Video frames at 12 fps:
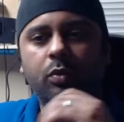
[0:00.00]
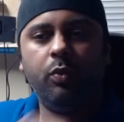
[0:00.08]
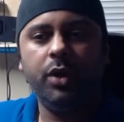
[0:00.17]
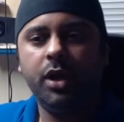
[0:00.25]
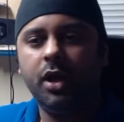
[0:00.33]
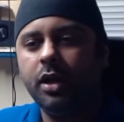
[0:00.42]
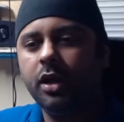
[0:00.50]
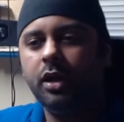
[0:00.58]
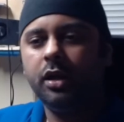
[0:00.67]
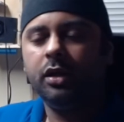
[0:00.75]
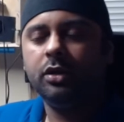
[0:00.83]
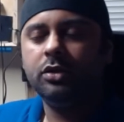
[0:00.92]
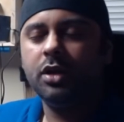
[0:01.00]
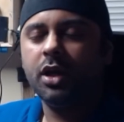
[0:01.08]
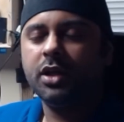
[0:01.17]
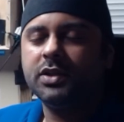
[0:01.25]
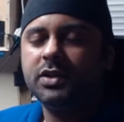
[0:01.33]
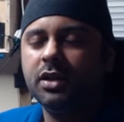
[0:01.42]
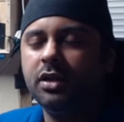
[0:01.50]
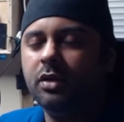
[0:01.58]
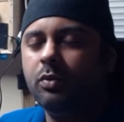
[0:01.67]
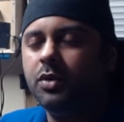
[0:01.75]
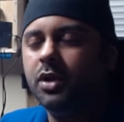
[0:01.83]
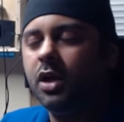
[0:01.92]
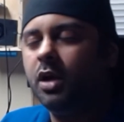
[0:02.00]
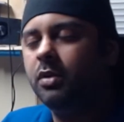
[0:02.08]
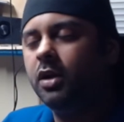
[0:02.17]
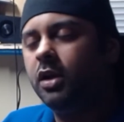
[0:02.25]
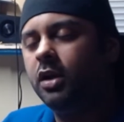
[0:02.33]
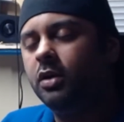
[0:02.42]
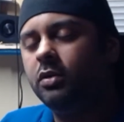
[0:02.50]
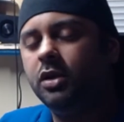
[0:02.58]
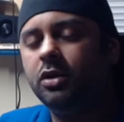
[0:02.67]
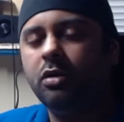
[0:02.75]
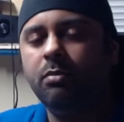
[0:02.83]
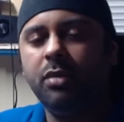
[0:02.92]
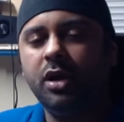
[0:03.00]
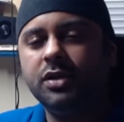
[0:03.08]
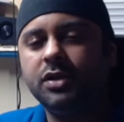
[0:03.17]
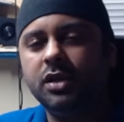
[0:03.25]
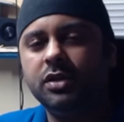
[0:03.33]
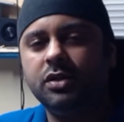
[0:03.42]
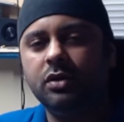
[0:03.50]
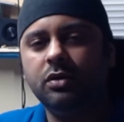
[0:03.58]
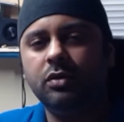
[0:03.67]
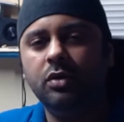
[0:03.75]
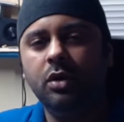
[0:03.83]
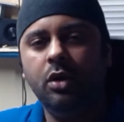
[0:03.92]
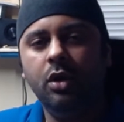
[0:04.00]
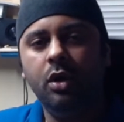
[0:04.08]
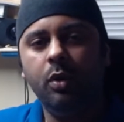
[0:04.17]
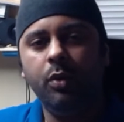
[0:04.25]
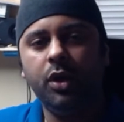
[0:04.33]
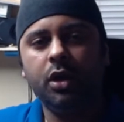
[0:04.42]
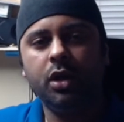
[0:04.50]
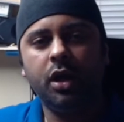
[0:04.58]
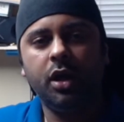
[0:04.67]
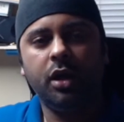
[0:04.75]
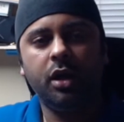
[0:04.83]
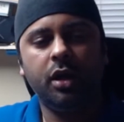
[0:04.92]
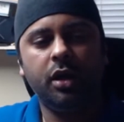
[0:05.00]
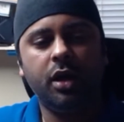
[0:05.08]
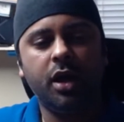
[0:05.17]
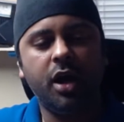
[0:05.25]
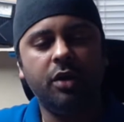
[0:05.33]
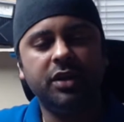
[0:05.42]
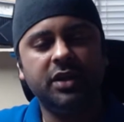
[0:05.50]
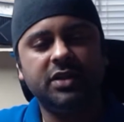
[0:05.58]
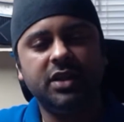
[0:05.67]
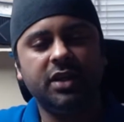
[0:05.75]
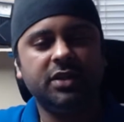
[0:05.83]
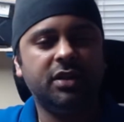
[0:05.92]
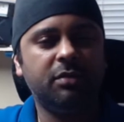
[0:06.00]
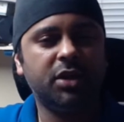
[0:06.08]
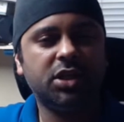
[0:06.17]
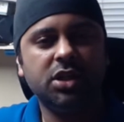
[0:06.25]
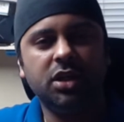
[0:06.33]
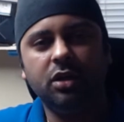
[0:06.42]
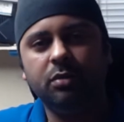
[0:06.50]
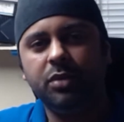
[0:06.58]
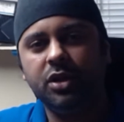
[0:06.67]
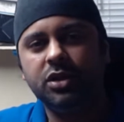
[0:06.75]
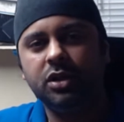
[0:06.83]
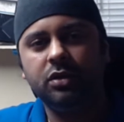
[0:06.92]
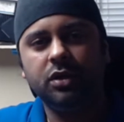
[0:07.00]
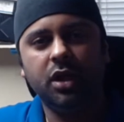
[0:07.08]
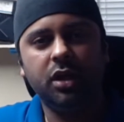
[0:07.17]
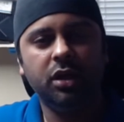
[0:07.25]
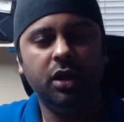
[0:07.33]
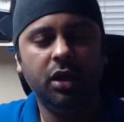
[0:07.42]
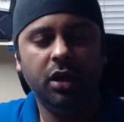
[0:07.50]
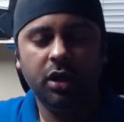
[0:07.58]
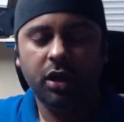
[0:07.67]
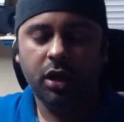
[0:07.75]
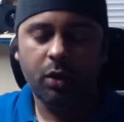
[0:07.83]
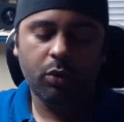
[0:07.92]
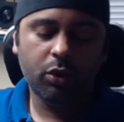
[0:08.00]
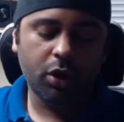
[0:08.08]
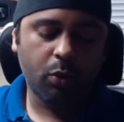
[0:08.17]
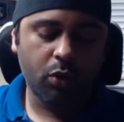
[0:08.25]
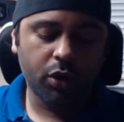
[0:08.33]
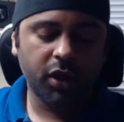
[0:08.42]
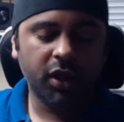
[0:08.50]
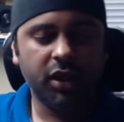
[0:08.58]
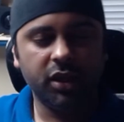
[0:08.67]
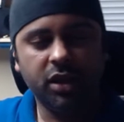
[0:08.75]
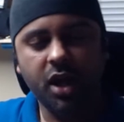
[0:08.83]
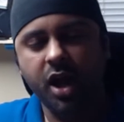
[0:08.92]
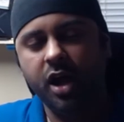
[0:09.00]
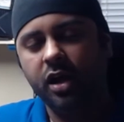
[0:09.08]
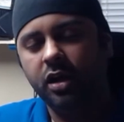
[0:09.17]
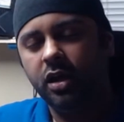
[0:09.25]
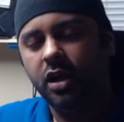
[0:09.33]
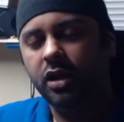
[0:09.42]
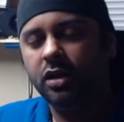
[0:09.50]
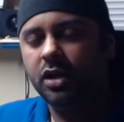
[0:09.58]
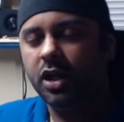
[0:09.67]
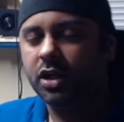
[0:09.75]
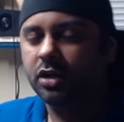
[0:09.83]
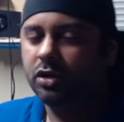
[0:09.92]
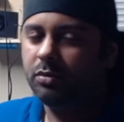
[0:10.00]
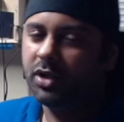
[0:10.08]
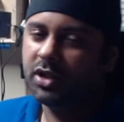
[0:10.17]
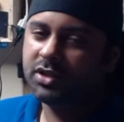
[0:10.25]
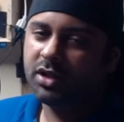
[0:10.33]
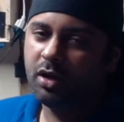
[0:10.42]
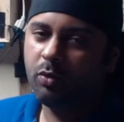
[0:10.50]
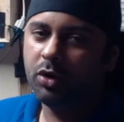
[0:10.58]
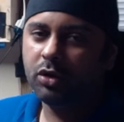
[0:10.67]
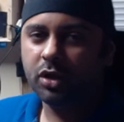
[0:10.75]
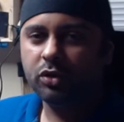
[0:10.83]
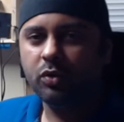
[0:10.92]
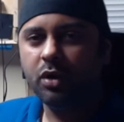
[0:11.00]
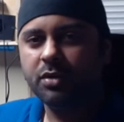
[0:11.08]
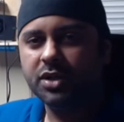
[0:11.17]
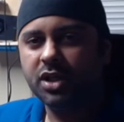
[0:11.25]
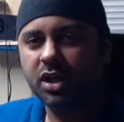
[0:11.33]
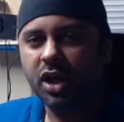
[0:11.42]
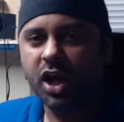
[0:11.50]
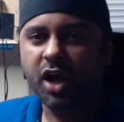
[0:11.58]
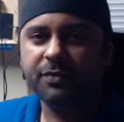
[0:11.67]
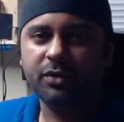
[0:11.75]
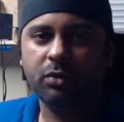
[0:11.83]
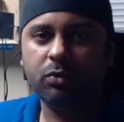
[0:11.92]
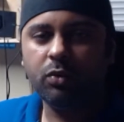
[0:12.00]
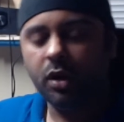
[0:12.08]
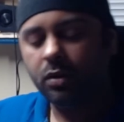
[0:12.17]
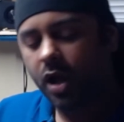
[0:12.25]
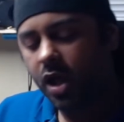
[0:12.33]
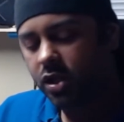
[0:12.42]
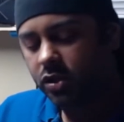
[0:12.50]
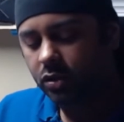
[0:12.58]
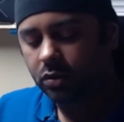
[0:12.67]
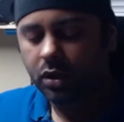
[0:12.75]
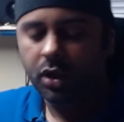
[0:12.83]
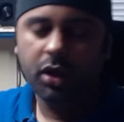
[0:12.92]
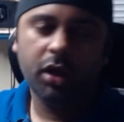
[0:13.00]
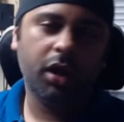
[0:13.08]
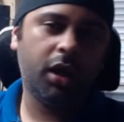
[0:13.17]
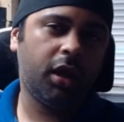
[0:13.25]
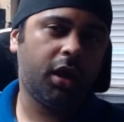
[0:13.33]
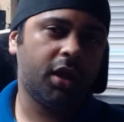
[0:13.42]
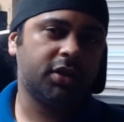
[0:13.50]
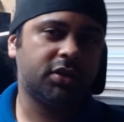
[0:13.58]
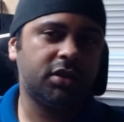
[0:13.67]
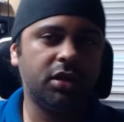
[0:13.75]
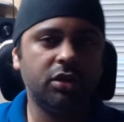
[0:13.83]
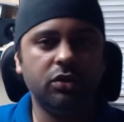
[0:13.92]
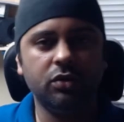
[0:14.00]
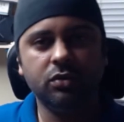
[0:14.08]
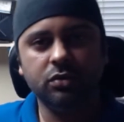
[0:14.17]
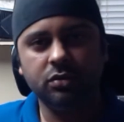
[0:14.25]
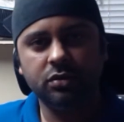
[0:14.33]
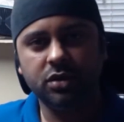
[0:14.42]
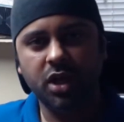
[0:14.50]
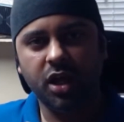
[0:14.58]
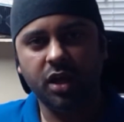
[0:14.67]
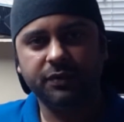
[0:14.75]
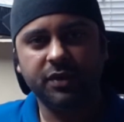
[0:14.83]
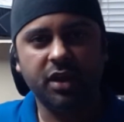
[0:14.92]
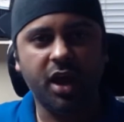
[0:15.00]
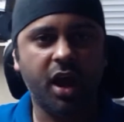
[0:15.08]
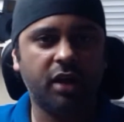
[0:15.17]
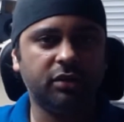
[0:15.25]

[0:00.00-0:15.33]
we got a, you guys can see it, we having a little unboxing. So we're gonna have the CNC machine unboxed today, and we're gonna working in that. And like I normally say, we're gonna do everything after a regular intro, and I'll see you then after that.